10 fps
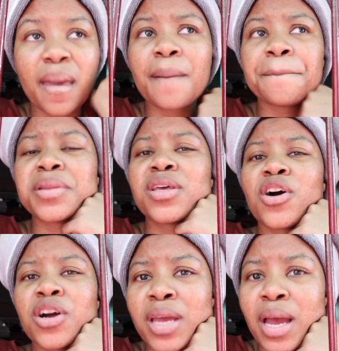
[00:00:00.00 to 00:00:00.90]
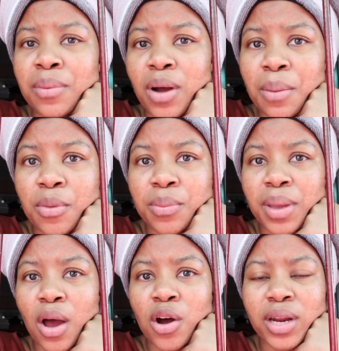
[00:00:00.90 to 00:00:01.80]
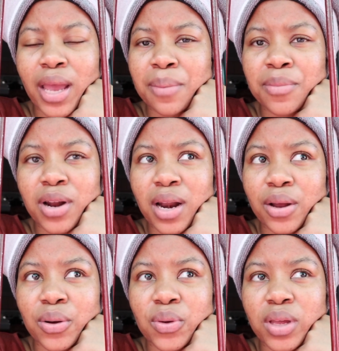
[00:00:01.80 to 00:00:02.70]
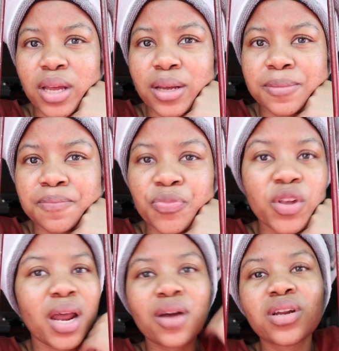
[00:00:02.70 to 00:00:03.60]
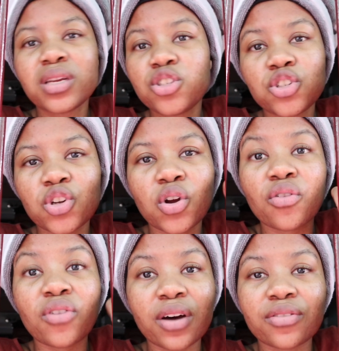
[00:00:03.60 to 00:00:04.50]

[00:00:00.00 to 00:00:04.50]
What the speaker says: but they can't come on camera, like, looking, not, I don't need you to look rough,